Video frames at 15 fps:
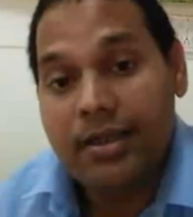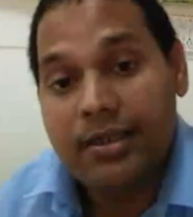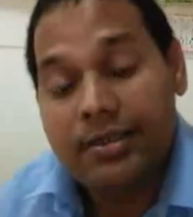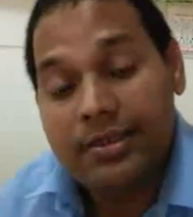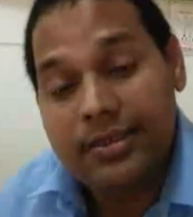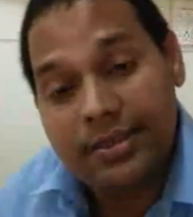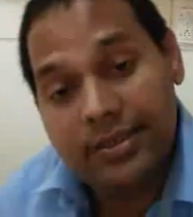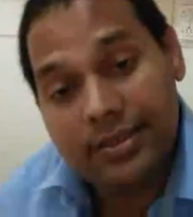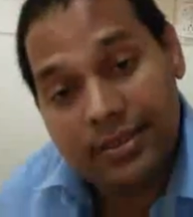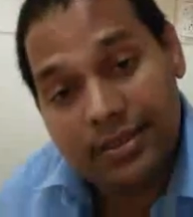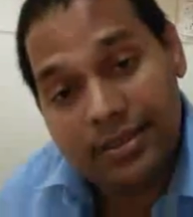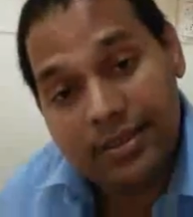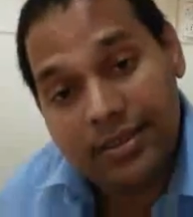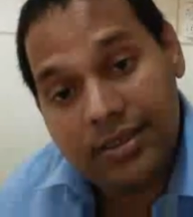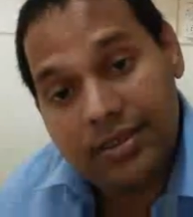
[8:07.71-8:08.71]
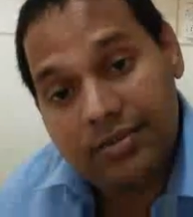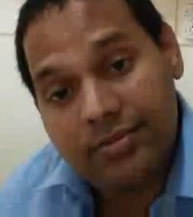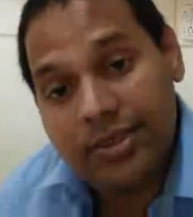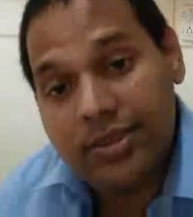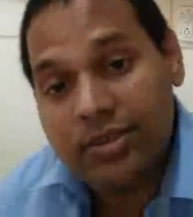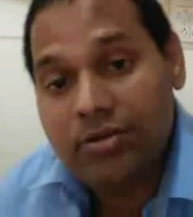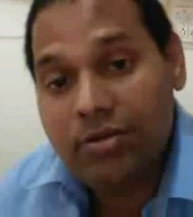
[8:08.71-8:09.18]
This is nothing
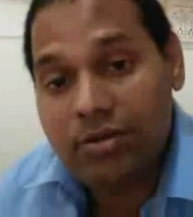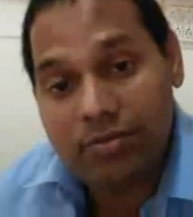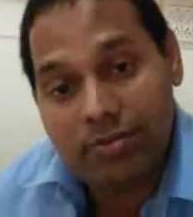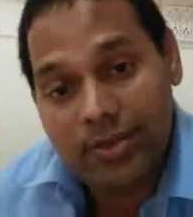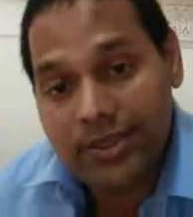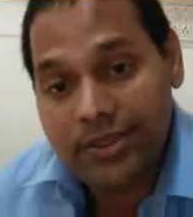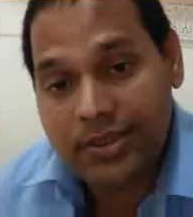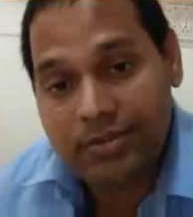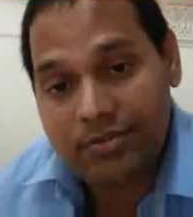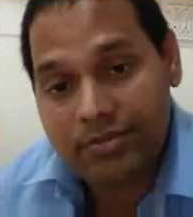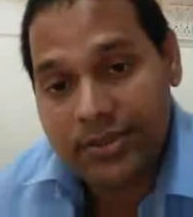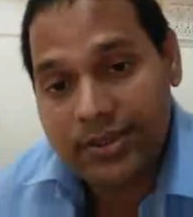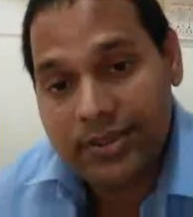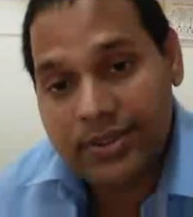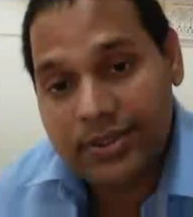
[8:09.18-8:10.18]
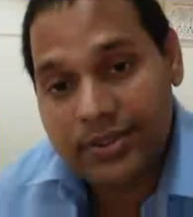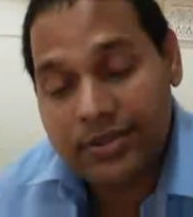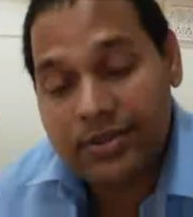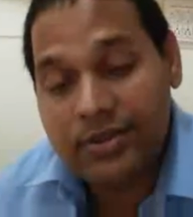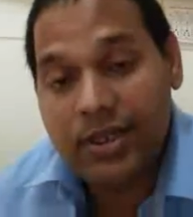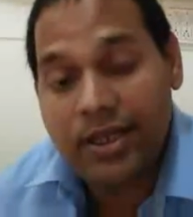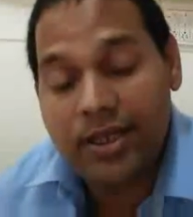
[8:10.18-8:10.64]
but complex numbers.
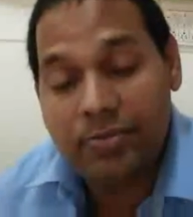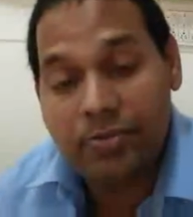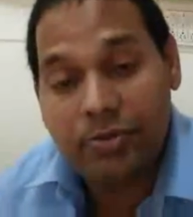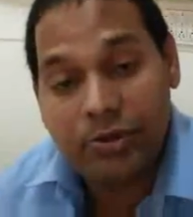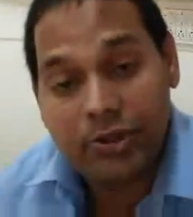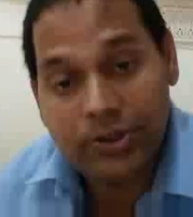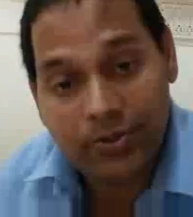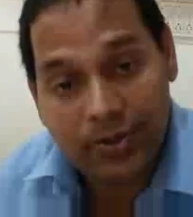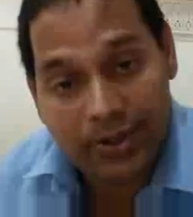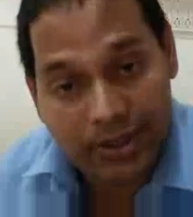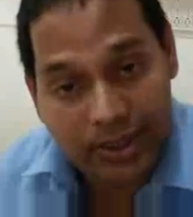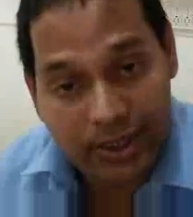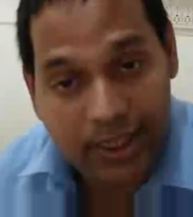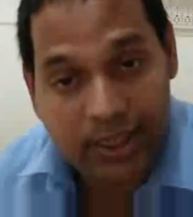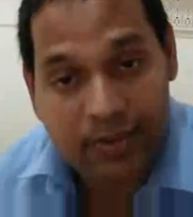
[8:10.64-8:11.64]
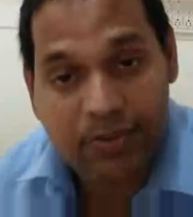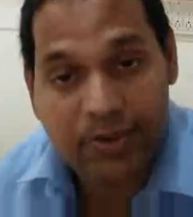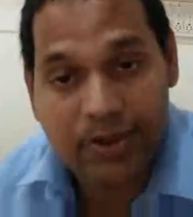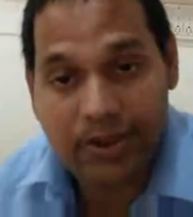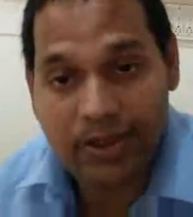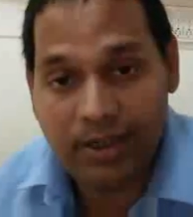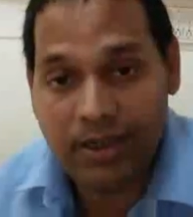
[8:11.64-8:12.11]
Therefore, splitting
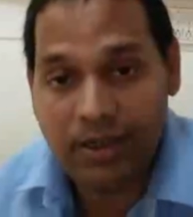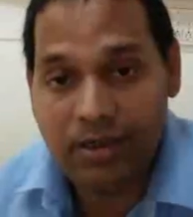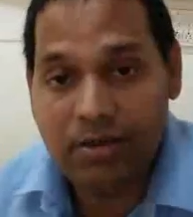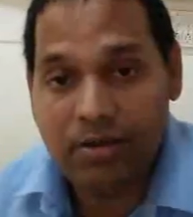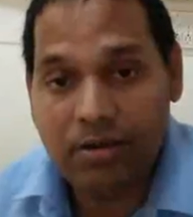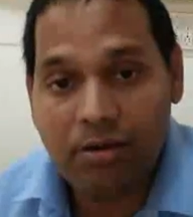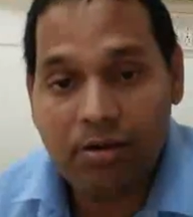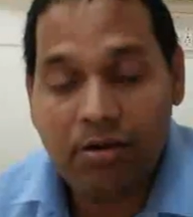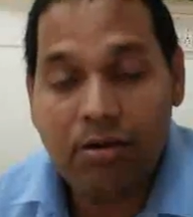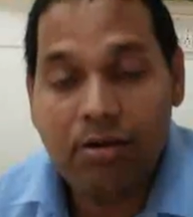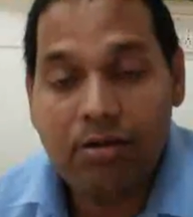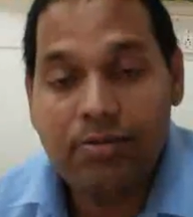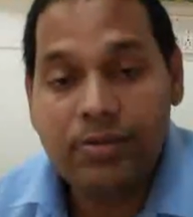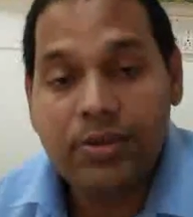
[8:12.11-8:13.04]
field of